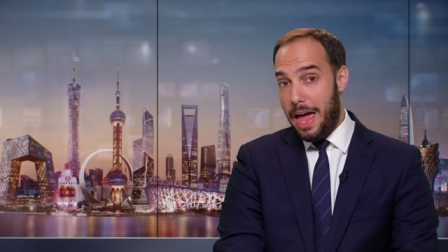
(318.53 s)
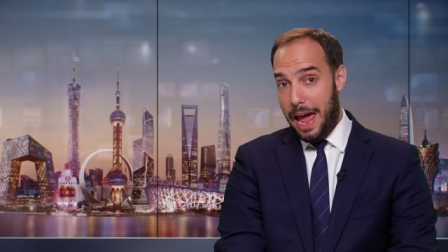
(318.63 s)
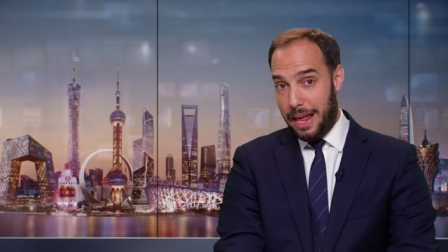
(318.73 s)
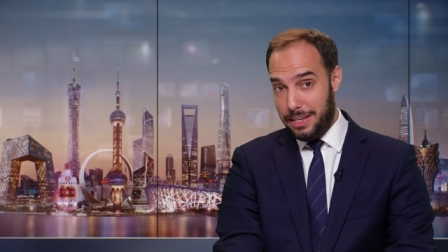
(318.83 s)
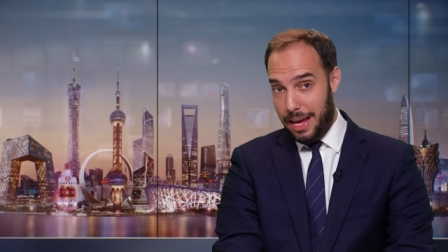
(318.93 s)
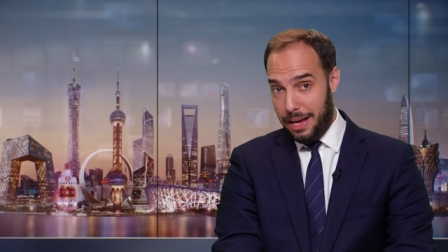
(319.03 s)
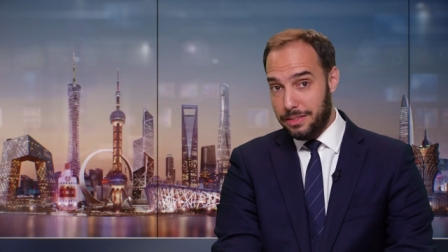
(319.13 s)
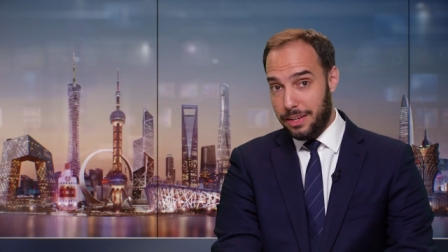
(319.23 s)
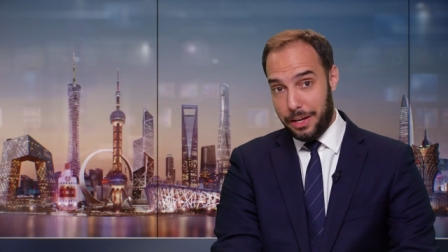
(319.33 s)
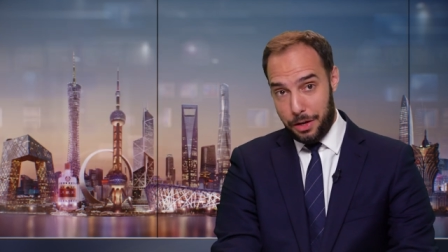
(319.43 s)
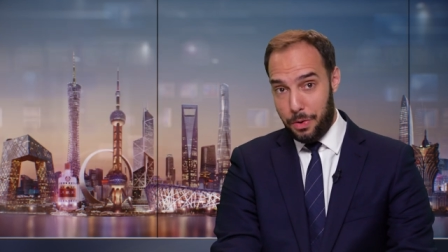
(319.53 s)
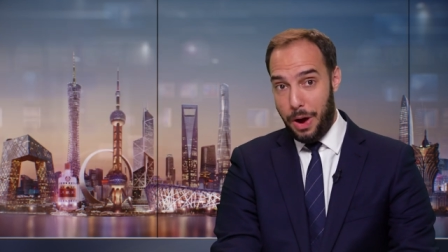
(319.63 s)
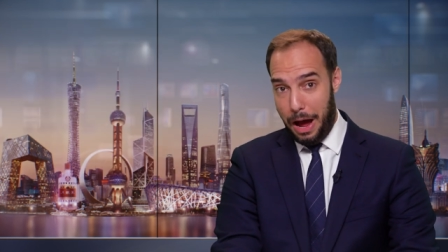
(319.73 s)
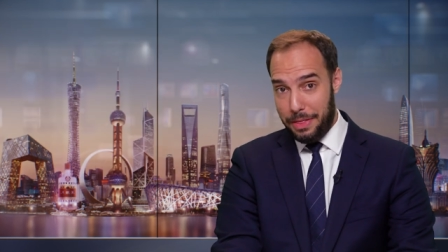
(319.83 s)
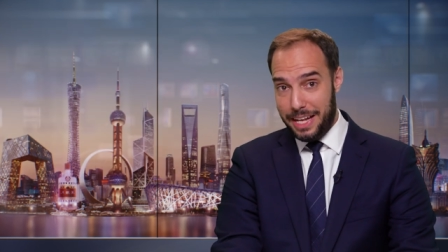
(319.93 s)
And yes, I know
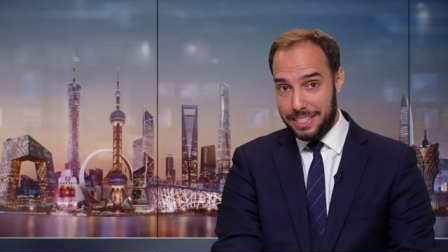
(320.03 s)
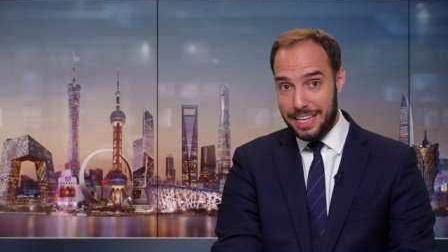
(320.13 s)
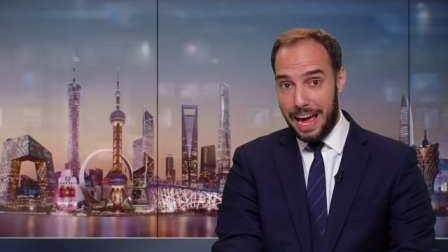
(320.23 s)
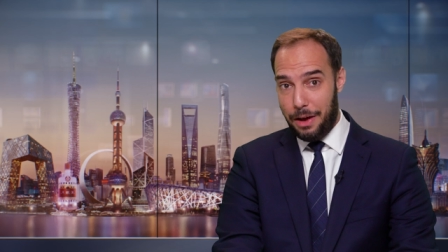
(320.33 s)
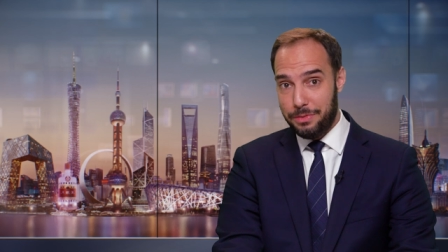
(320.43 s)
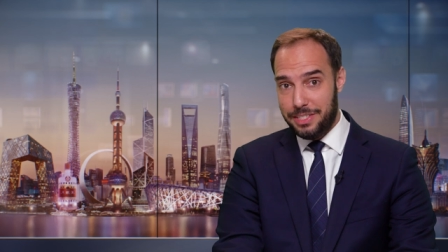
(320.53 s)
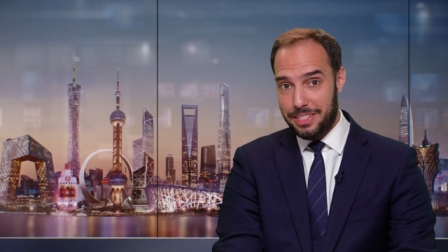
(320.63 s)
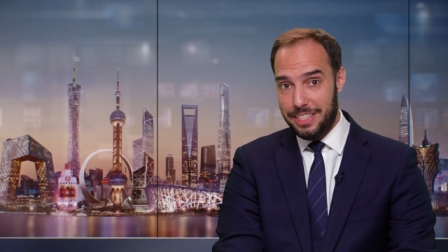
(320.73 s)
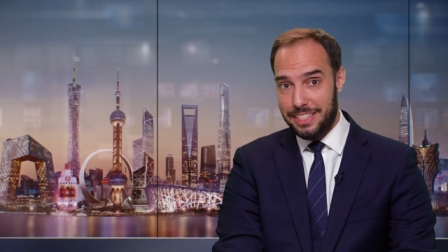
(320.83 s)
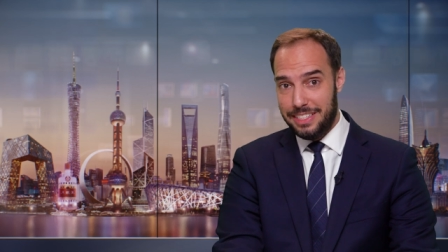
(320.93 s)
how that sounds.